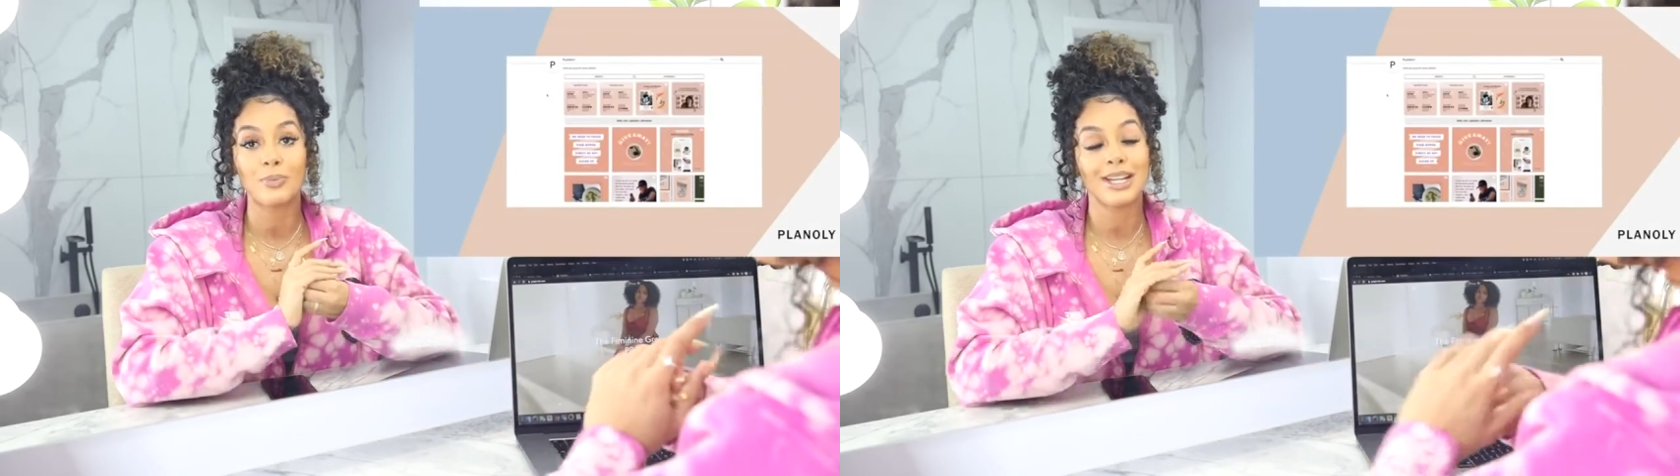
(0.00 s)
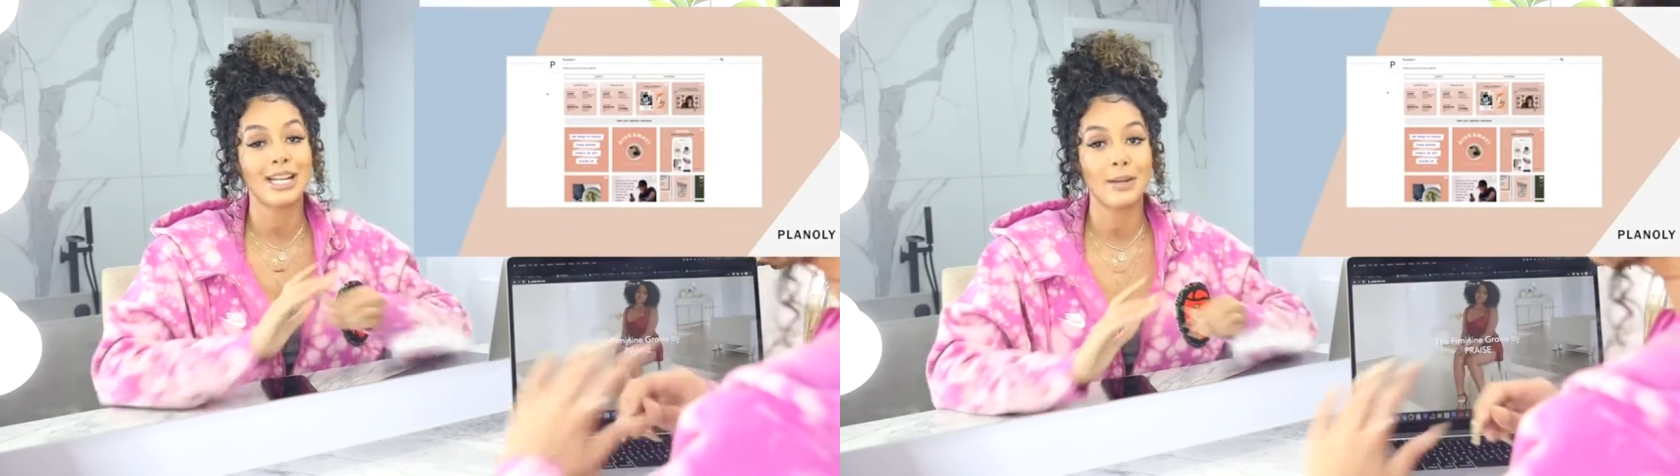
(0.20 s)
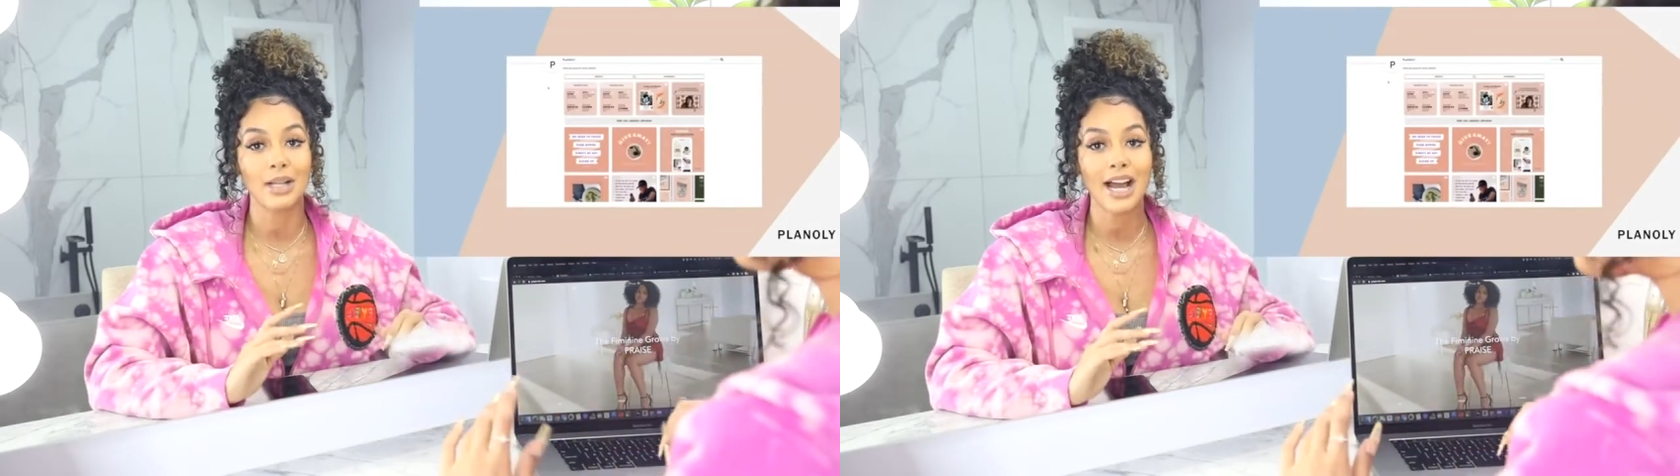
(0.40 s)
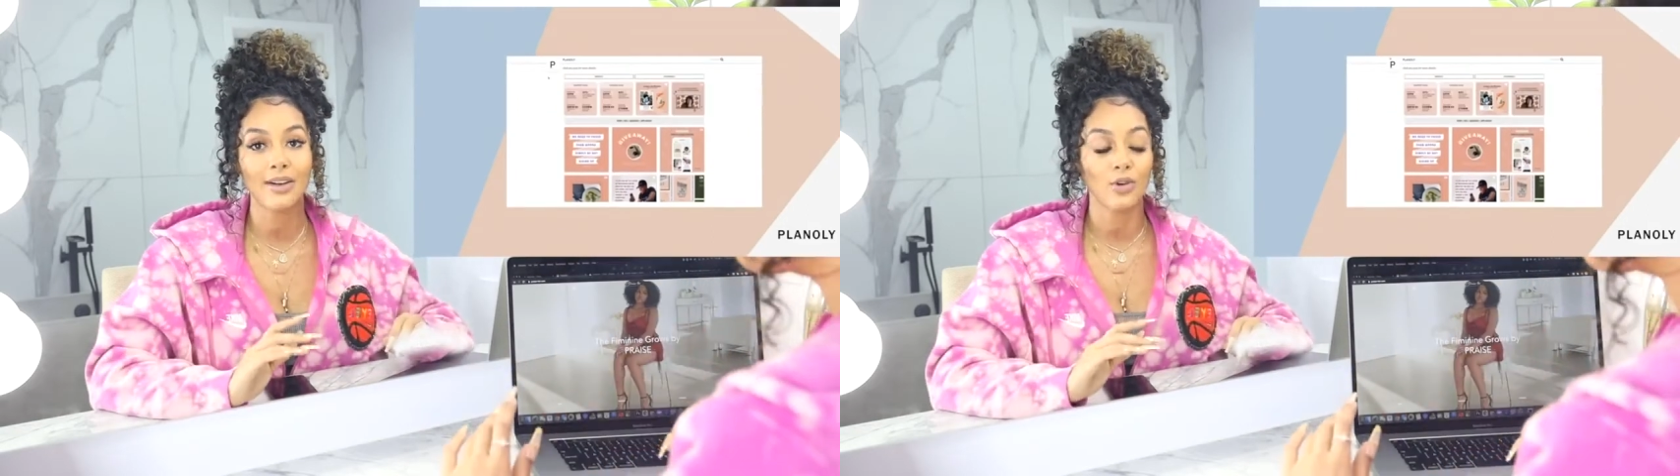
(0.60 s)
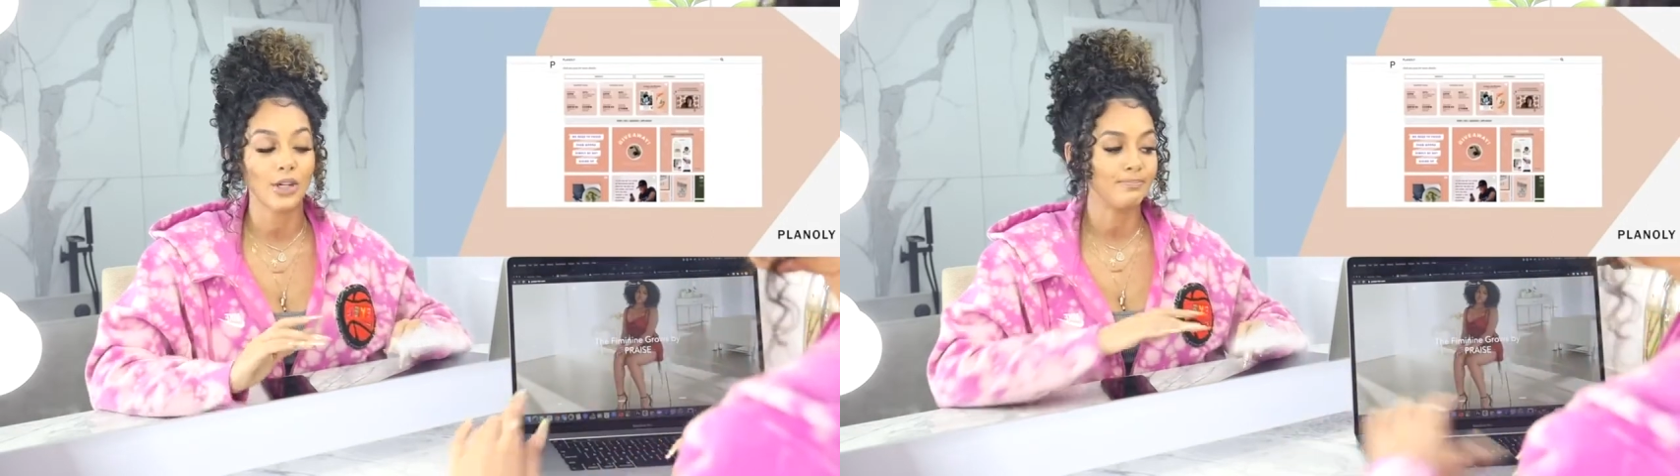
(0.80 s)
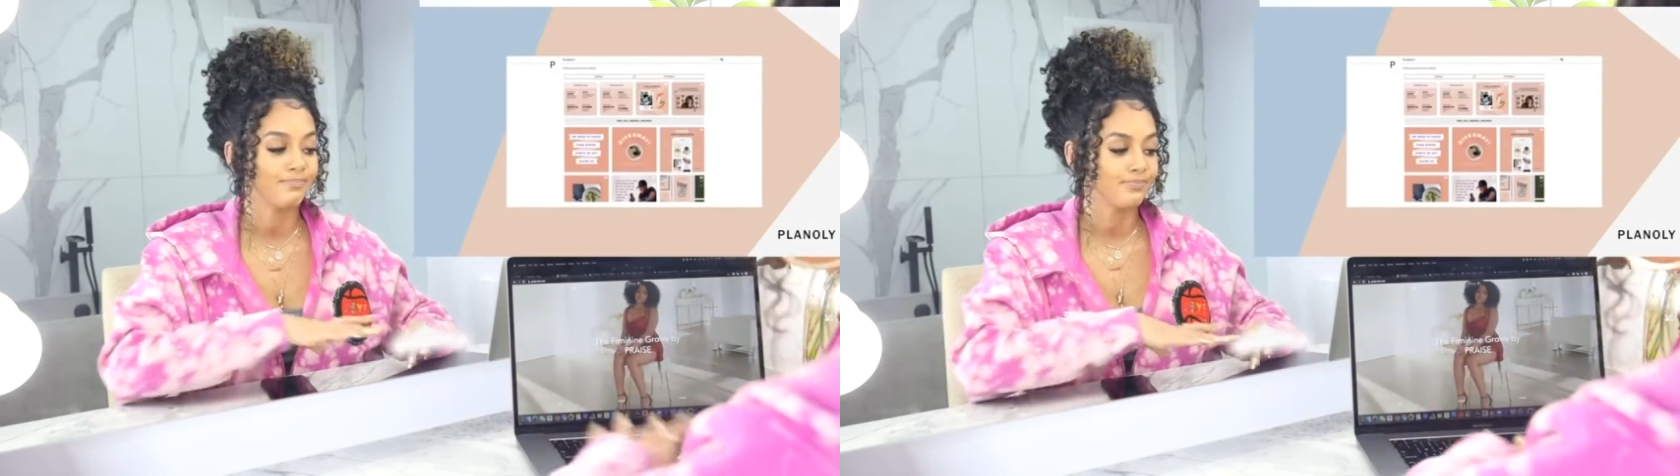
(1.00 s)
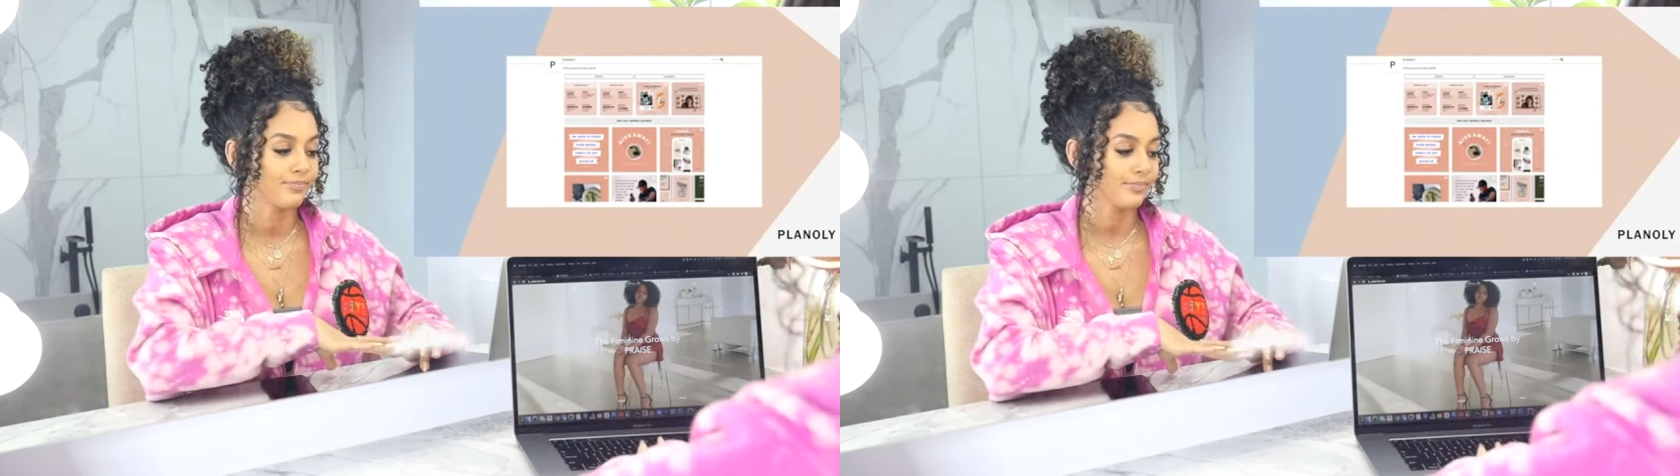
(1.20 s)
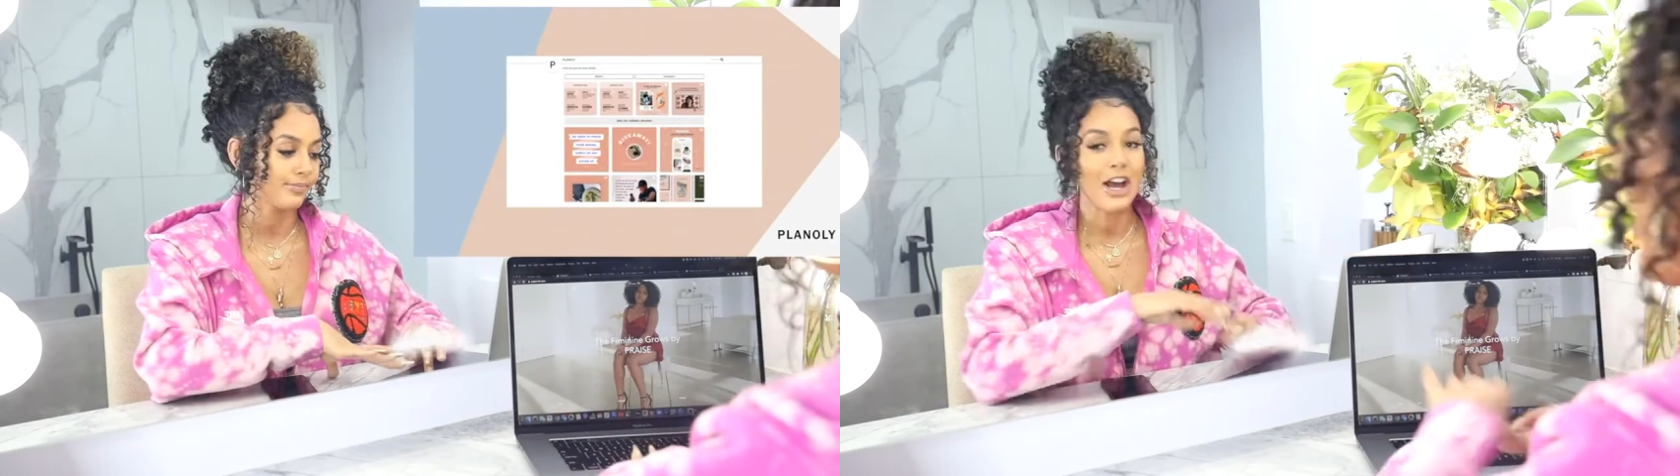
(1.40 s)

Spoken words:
social media platform.